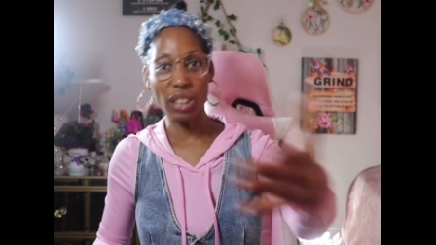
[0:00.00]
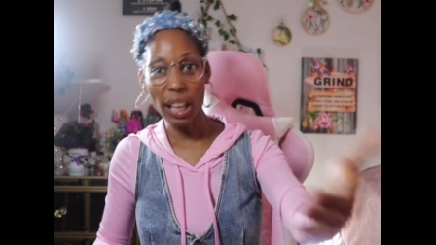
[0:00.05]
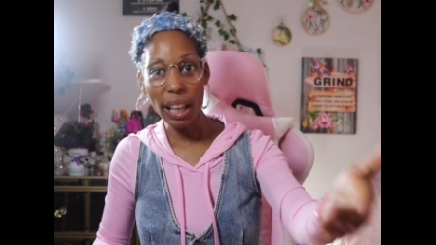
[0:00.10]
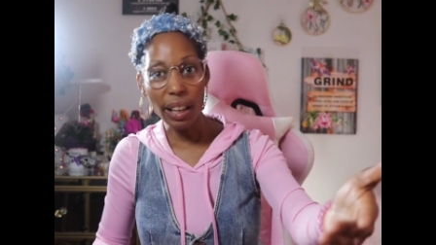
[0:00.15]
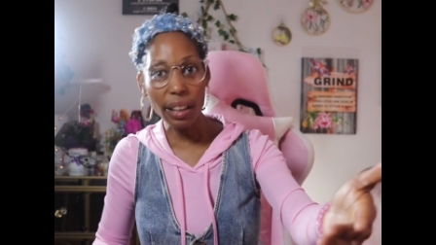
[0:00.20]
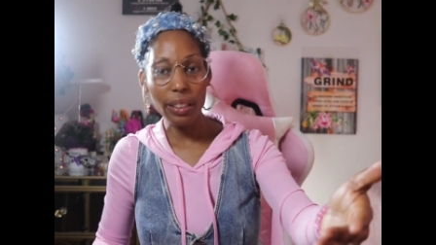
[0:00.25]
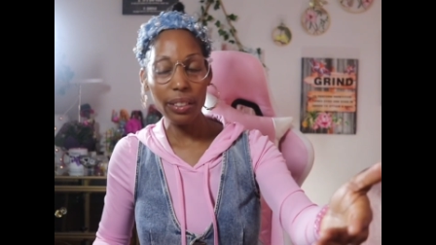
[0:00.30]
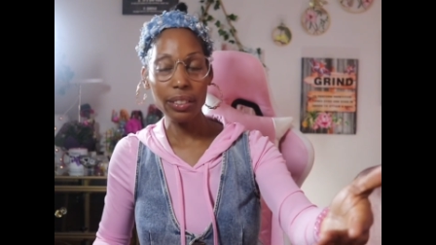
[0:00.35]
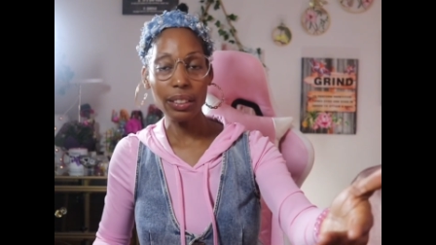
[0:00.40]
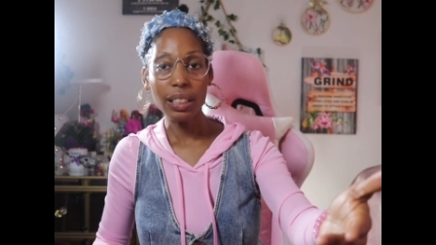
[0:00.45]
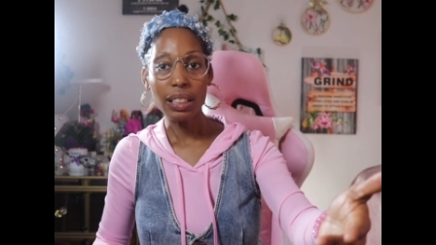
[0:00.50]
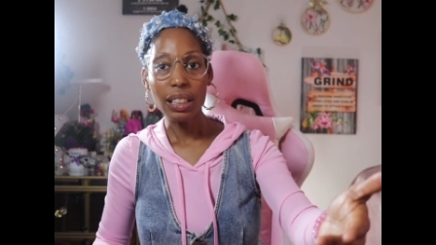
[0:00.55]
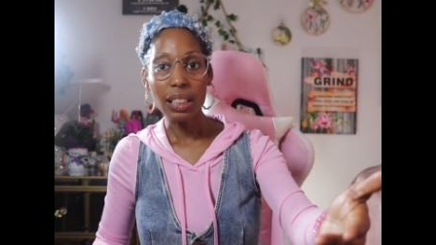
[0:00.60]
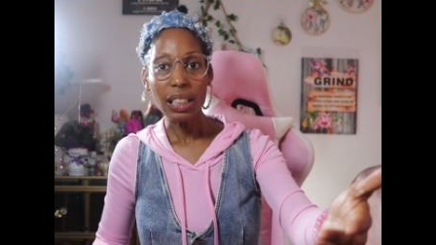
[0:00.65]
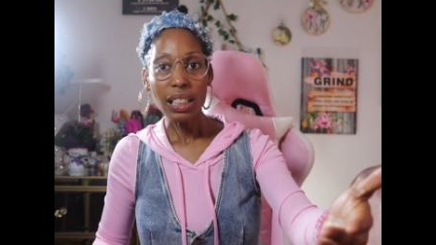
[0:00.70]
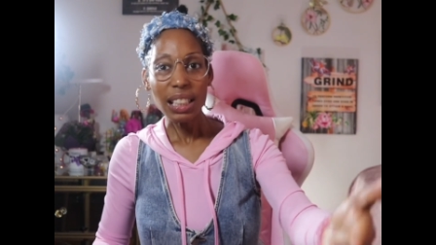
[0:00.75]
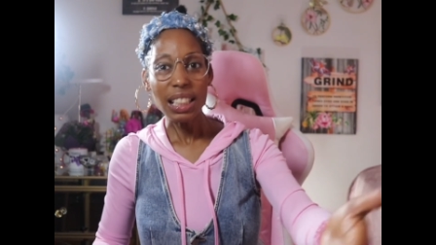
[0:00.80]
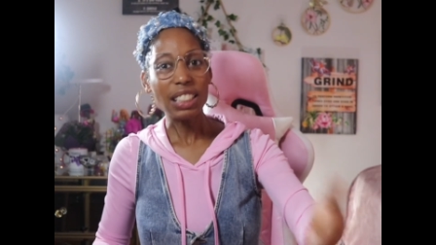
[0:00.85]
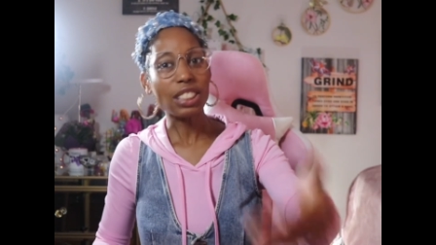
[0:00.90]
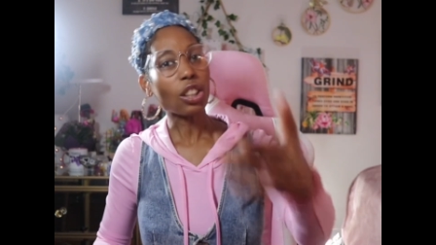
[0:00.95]
there
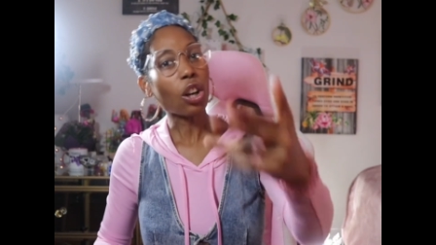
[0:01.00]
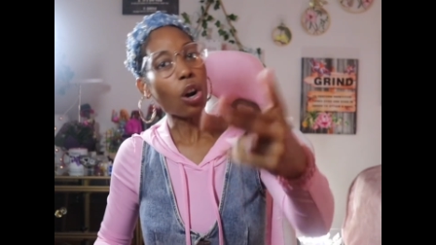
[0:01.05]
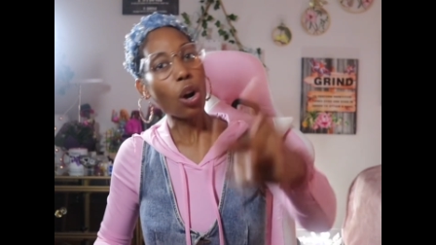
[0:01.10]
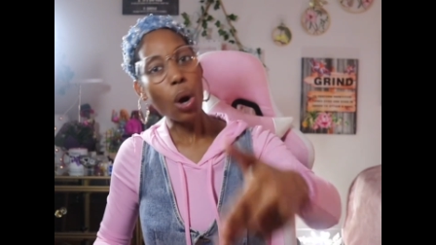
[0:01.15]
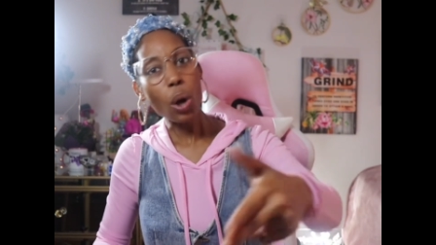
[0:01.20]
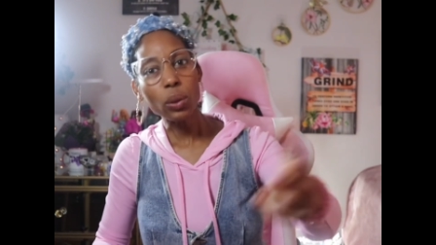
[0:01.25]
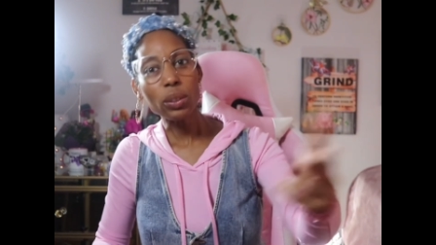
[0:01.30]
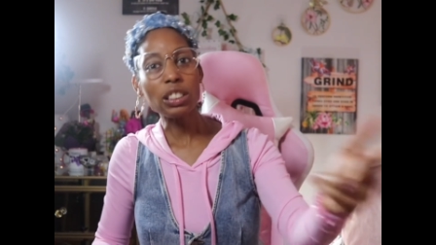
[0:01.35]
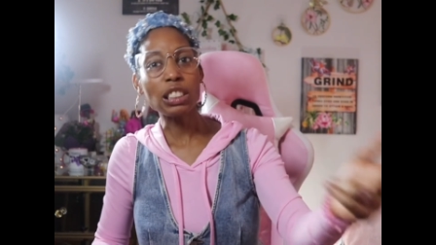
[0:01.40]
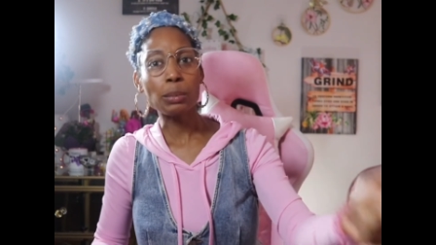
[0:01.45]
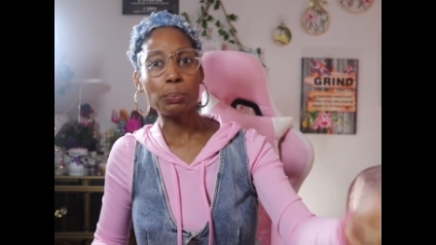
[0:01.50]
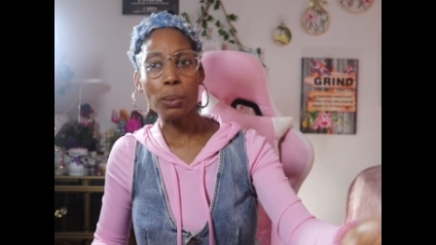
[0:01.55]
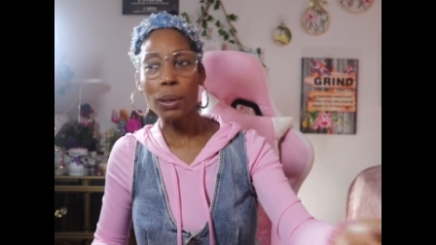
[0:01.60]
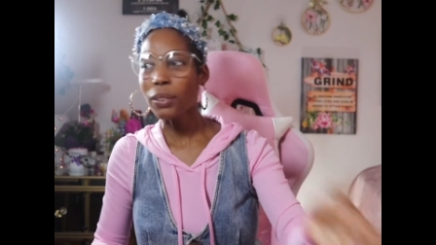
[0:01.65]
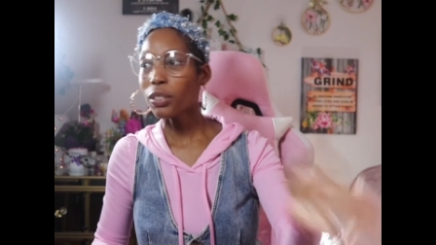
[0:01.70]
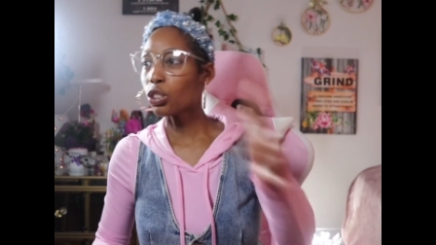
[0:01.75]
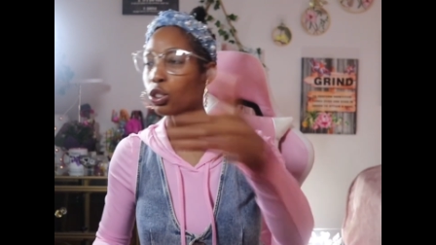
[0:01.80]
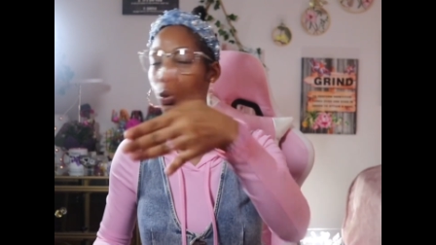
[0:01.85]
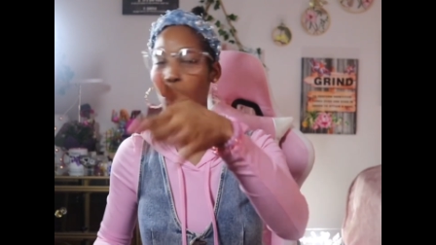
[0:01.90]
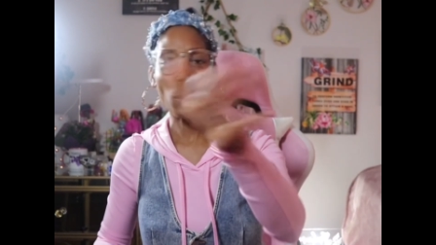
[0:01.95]
is the holy
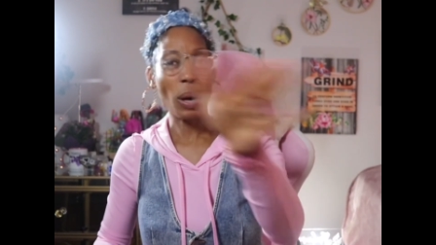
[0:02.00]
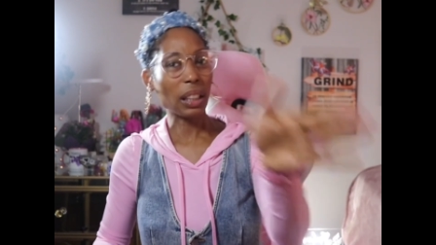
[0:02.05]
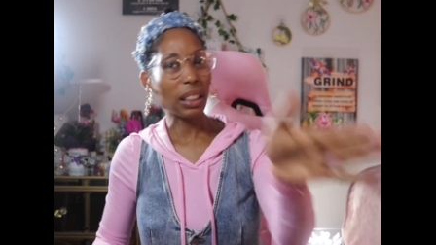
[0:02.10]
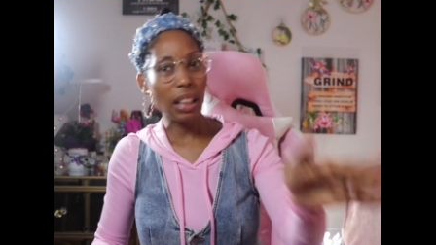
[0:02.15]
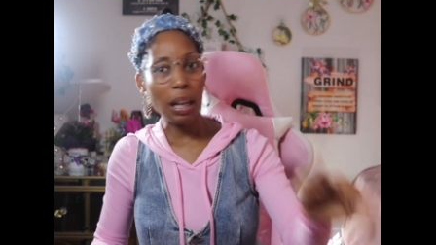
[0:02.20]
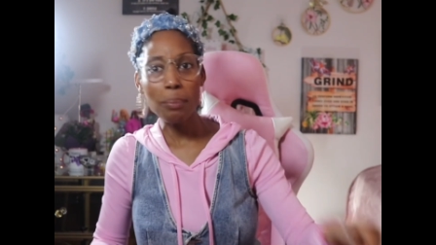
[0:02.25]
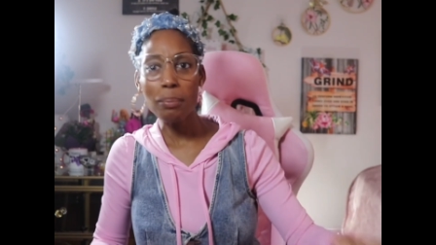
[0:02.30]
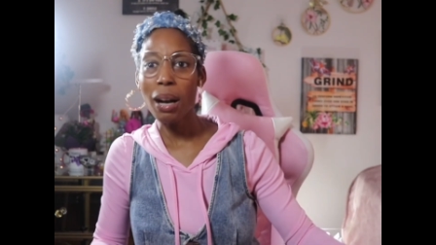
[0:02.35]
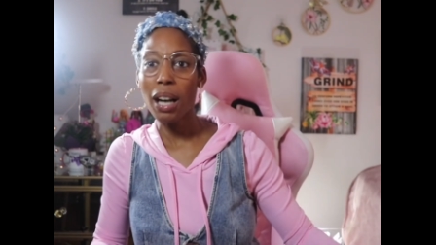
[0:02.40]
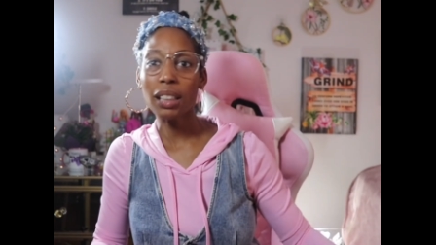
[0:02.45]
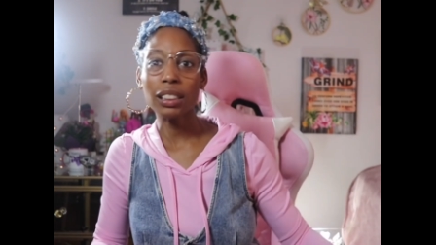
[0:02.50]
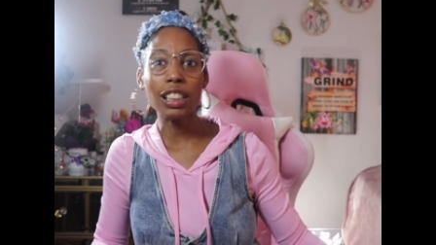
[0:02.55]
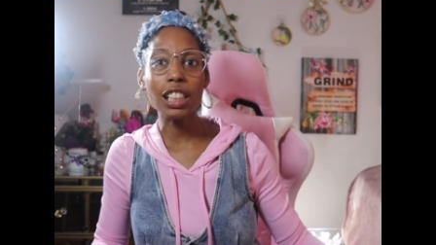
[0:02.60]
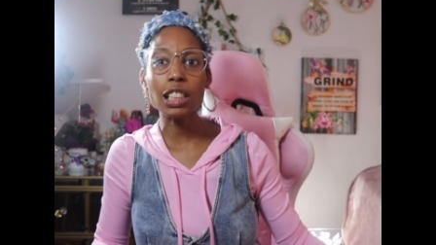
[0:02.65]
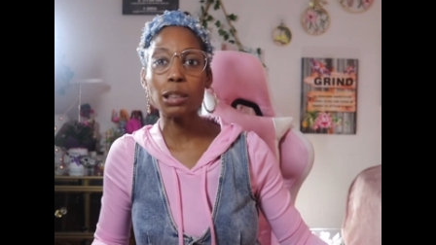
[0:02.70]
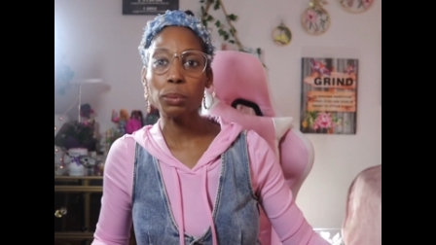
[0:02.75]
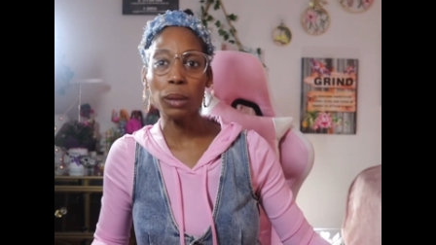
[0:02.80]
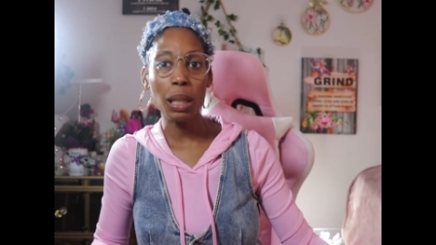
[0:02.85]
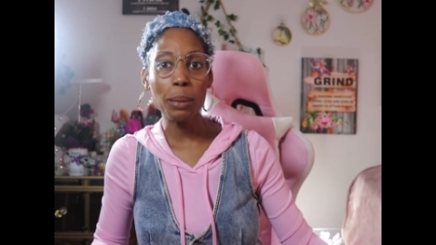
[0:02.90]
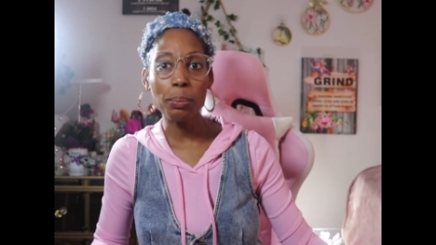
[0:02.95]
spirit dwelling among
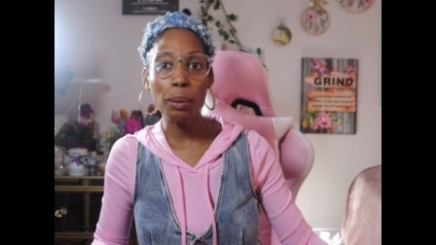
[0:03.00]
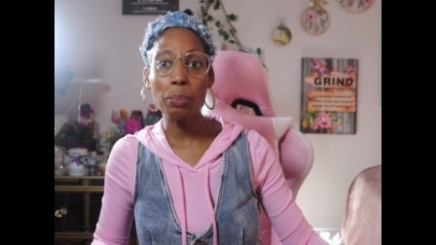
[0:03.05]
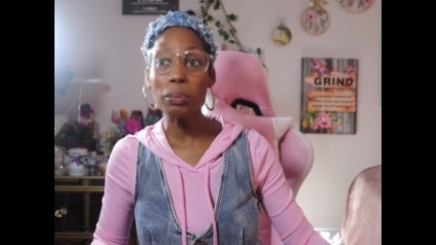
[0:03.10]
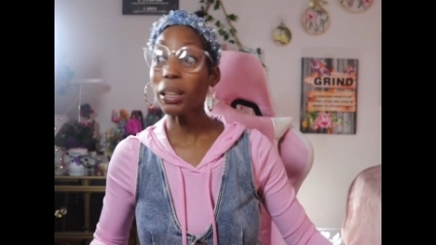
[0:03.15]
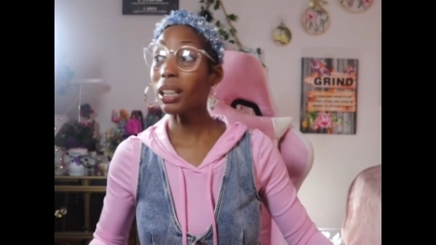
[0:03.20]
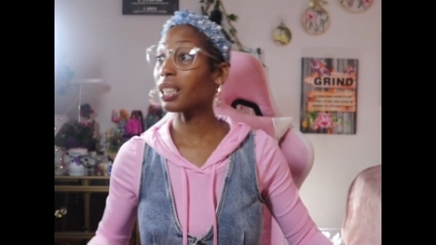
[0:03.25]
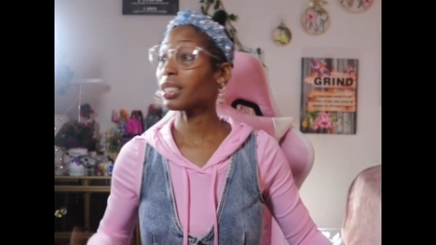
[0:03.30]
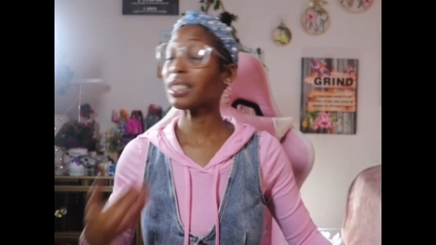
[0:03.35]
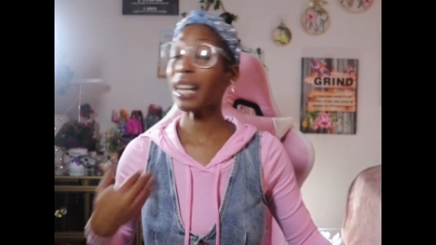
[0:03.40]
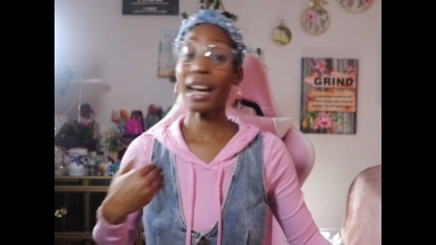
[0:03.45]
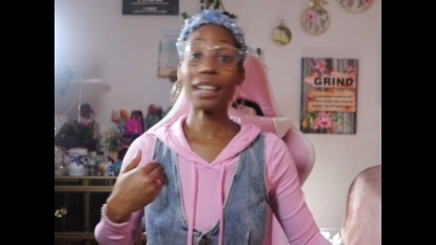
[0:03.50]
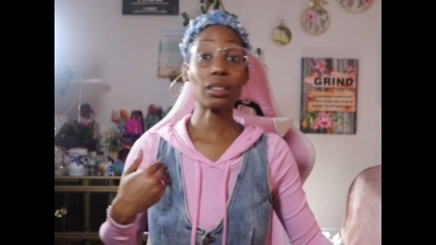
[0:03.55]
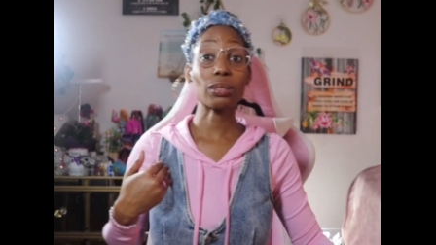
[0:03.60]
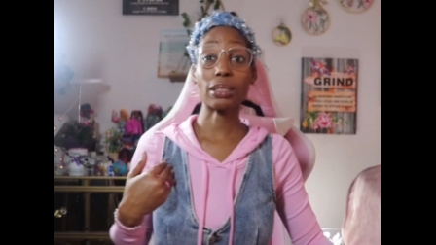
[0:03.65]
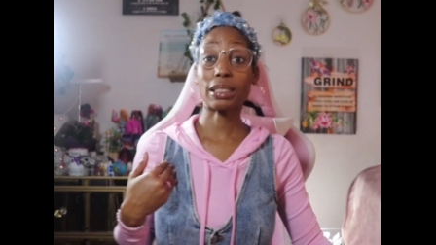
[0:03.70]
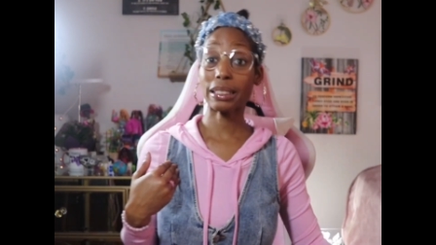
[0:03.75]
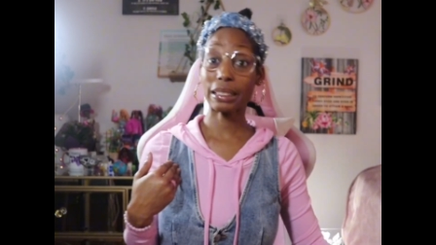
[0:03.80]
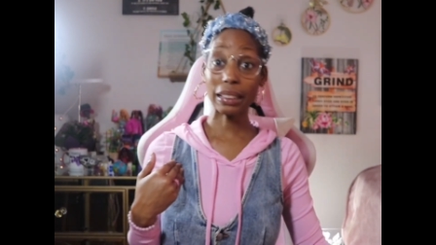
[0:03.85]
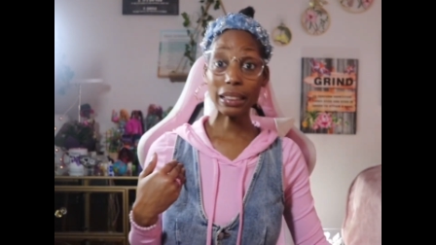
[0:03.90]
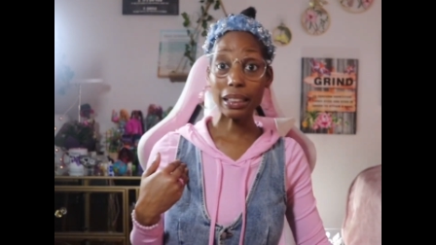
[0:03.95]
these people because i don't
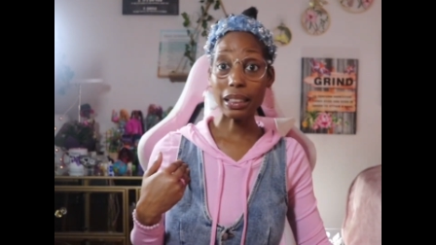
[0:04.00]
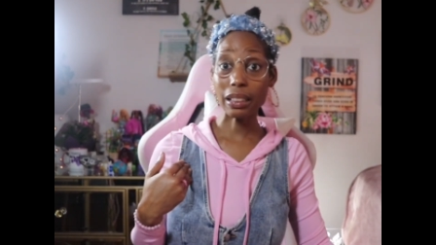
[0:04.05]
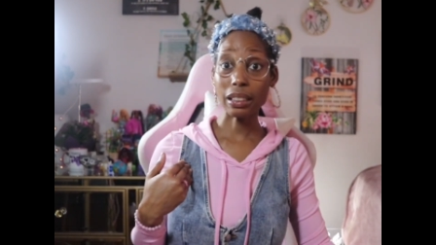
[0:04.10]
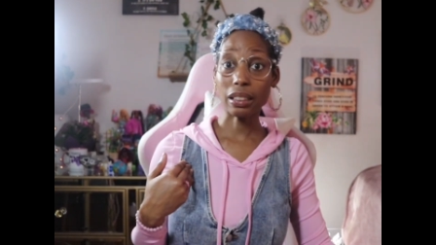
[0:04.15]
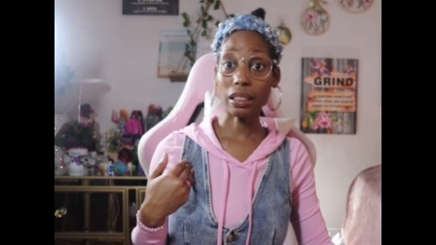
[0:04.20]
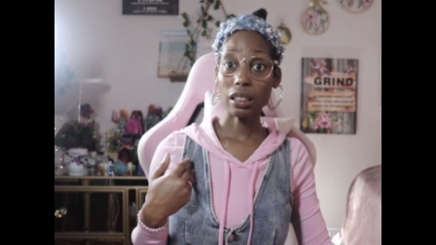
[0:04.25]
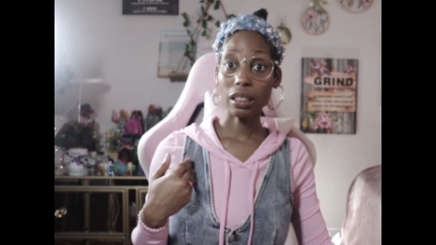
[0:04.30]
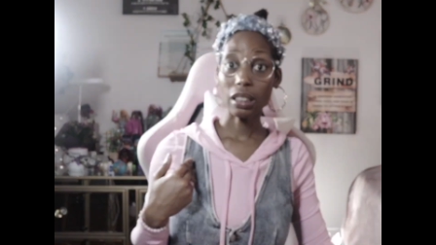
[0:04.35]
see it